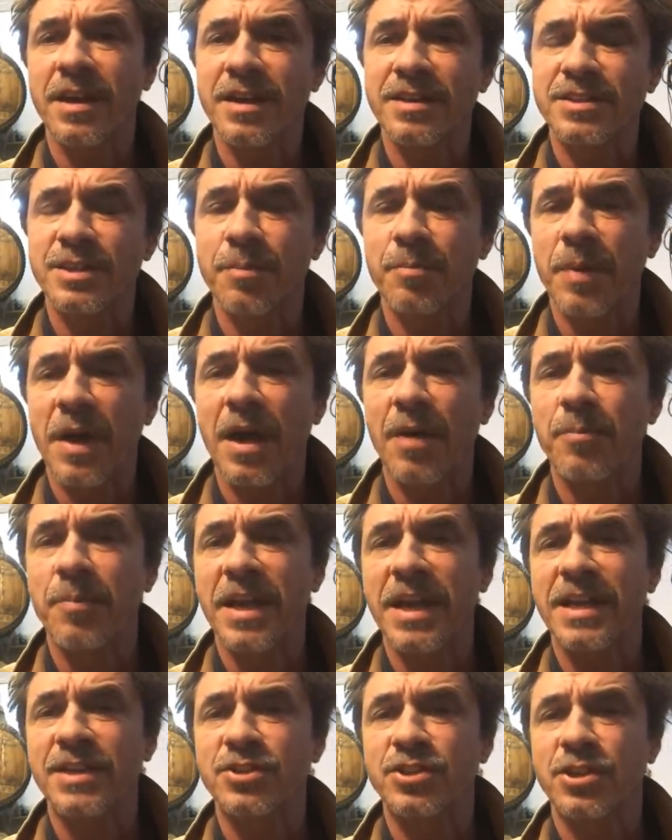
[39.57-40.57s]
It's about
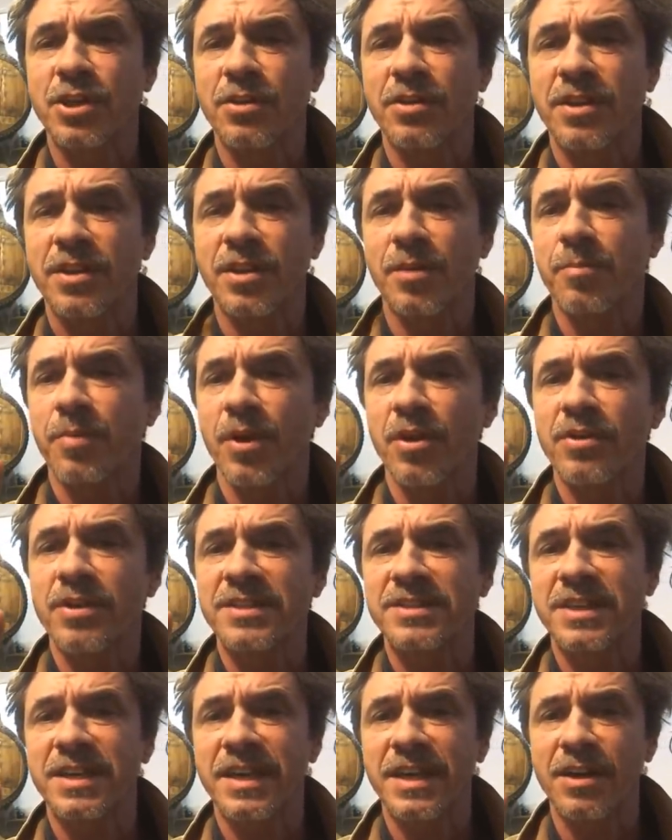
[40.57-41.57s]
making sure that the bird
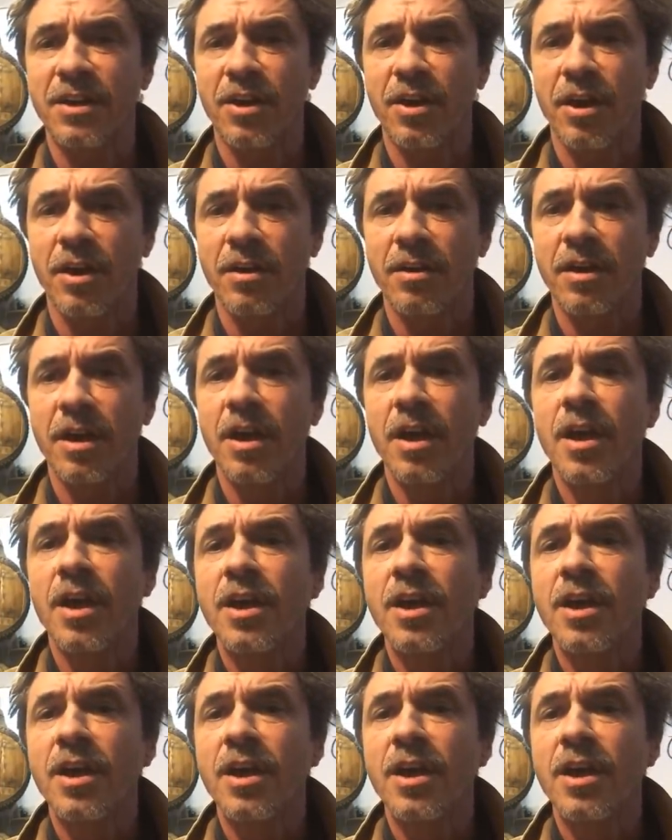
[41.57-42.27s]
doesn't get hurt.